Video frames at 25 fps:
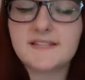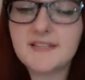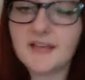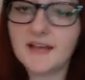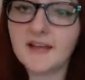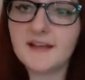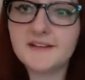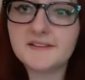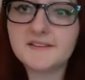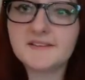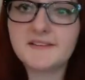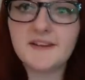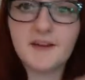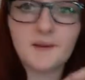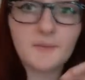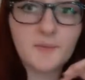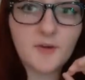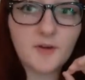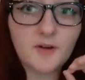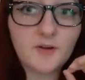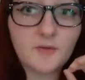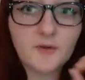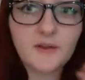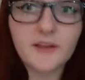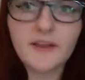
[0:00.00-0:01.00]
size, and I'm
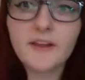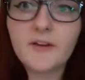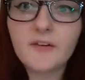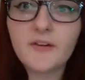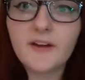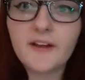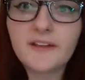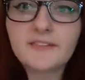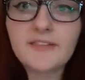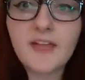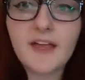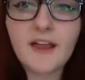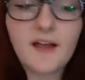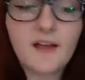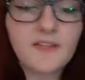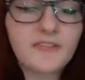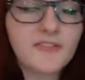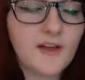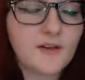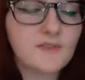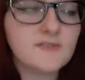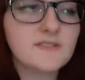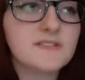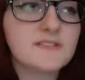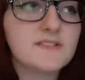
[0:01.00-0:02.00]
going to reiterate that
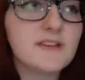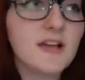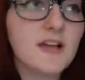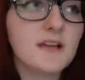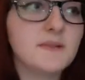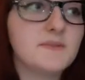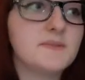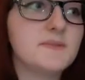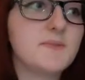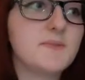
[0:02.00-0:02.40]
1,000 times